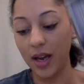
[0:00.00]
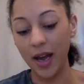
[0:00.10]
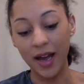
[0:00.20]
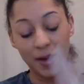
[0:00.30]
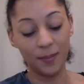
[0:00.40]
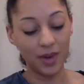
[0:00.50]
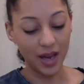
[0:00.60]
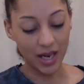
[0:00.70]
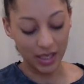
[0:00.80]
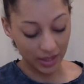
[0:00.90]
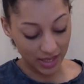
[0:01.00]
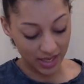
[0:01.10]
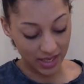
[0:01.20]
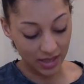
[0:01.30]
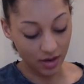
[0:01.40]
and
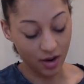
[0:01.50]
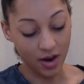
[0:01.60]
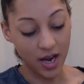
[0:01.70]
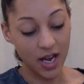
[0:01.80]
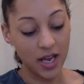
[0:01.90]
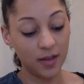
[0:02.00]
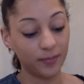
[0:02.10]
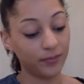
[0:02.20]
then I